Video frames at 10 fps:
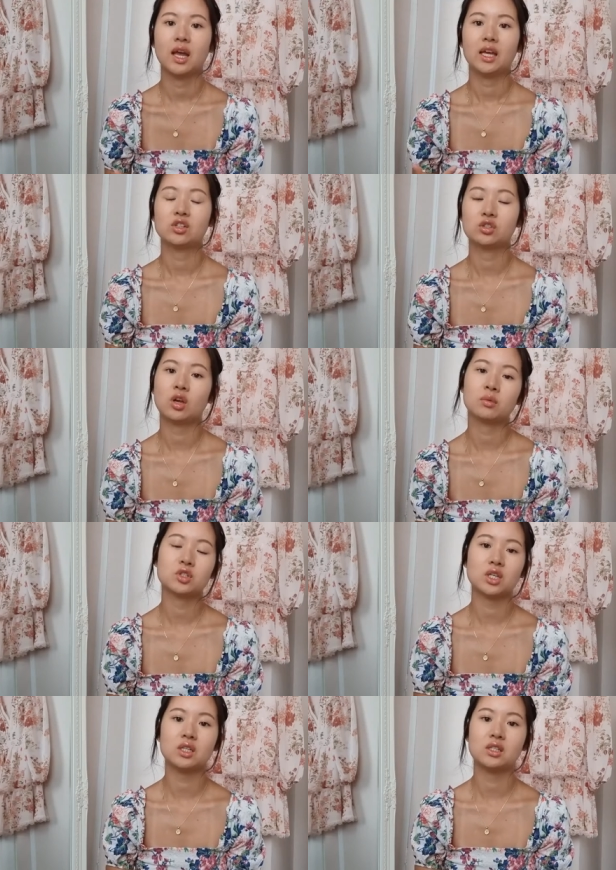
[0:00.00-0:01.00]
it's so
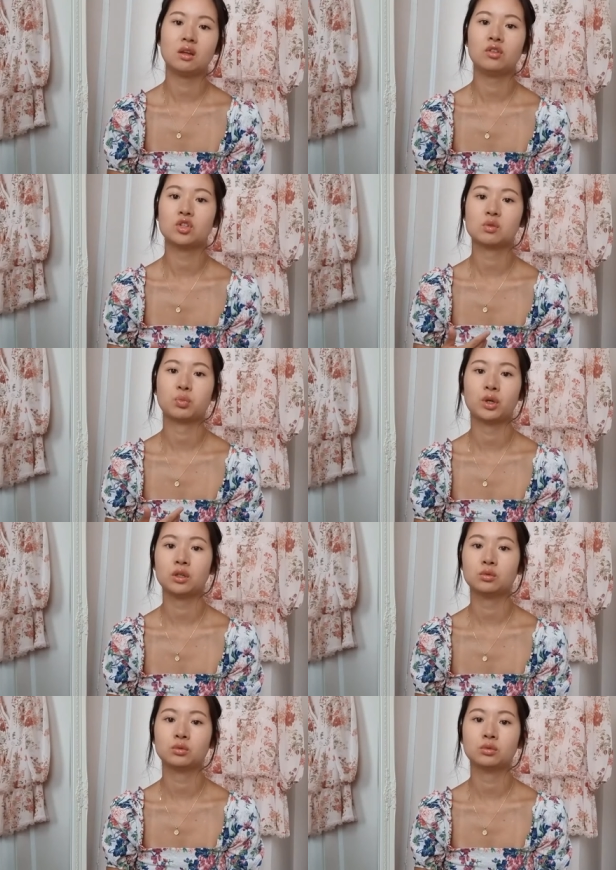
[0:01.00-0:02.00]
much easier if you just print
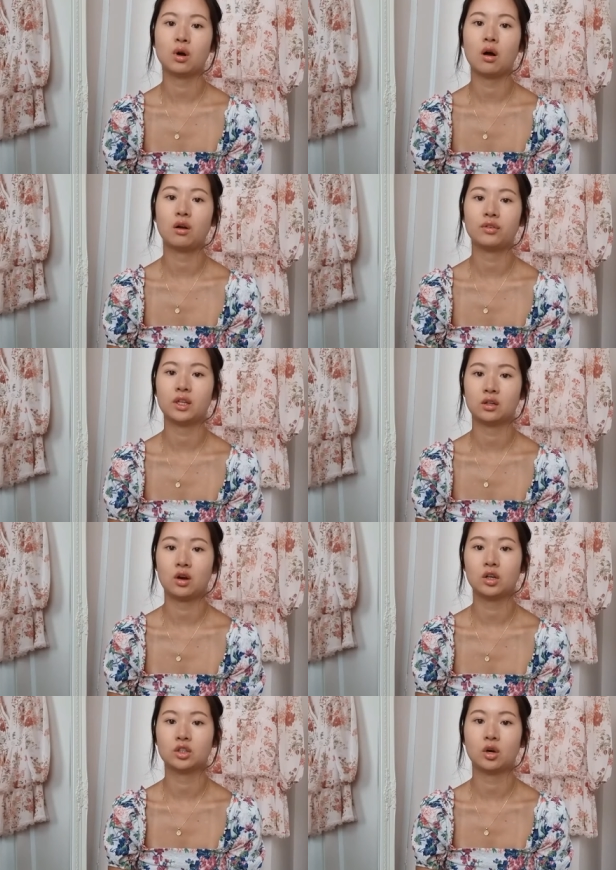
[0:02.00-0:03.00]
it all off in a
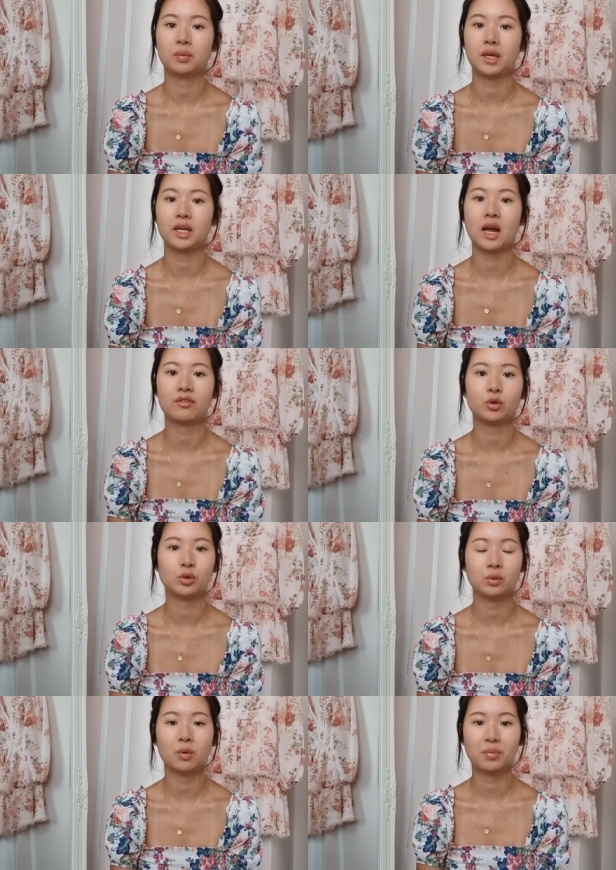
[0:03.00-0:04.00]
hard copy and have it all
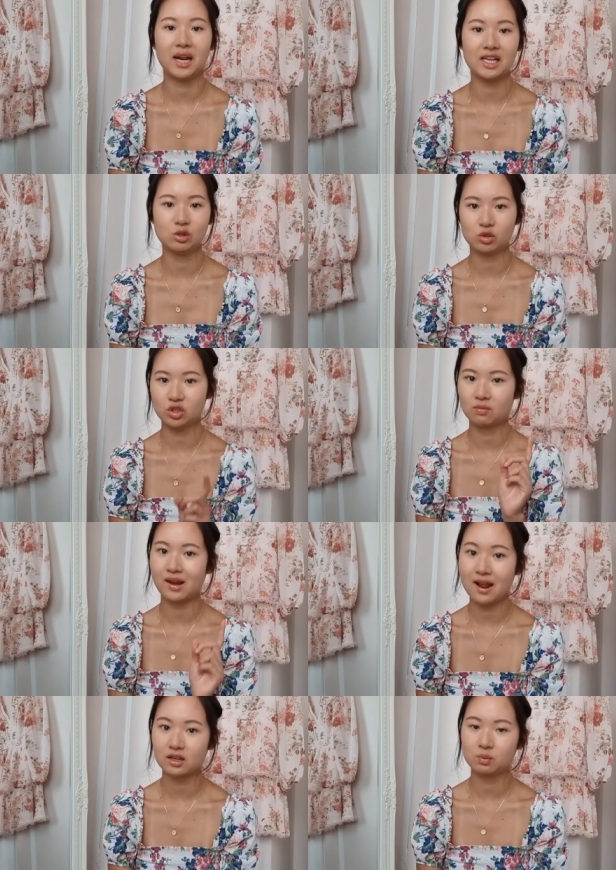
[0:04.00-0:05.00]
in one place which is my
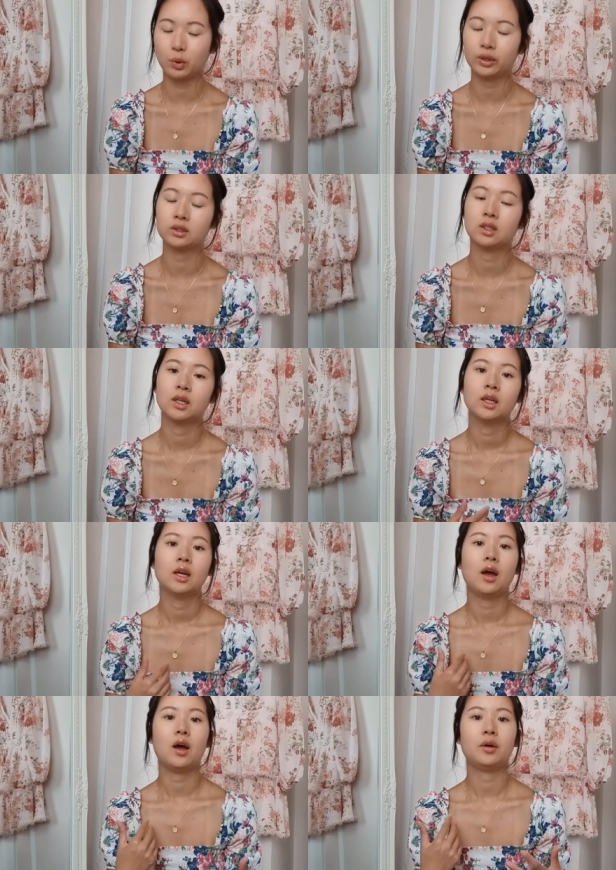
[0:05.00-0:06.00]
next point
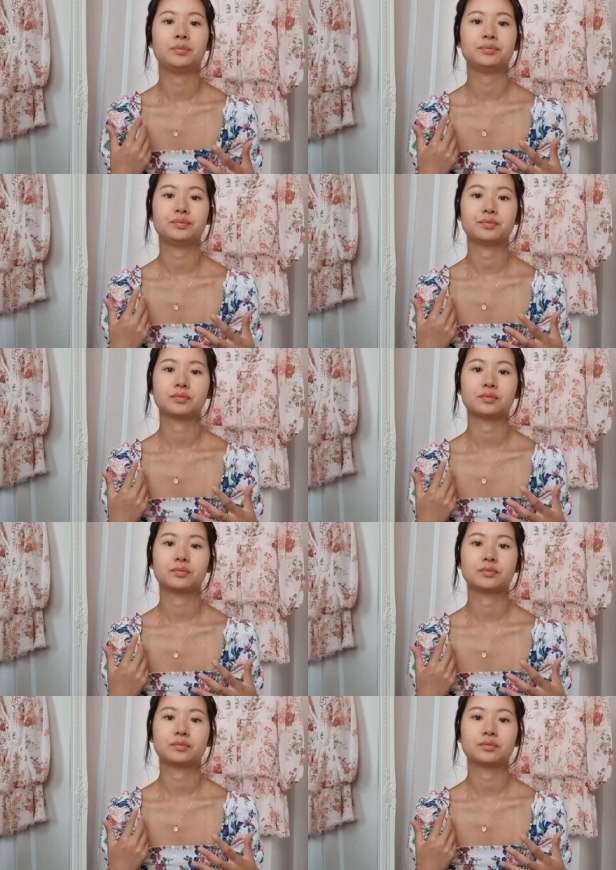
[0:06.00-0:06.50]
um,